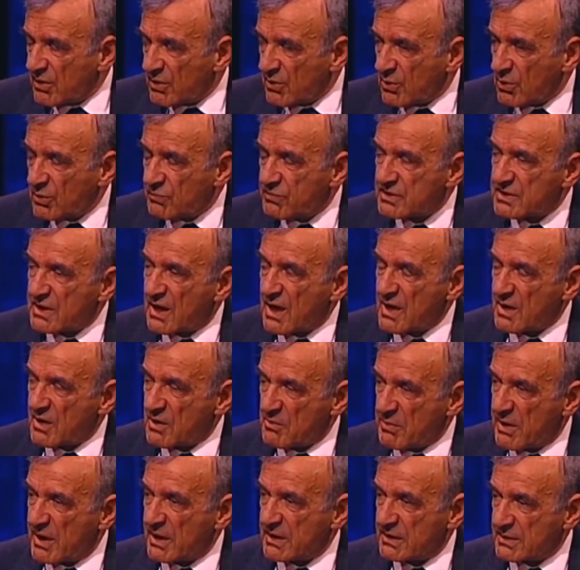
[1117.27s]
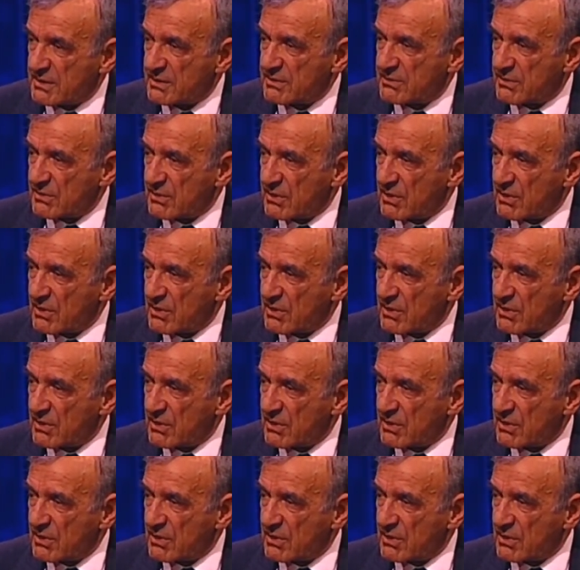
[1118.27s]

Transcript: over the Harabait,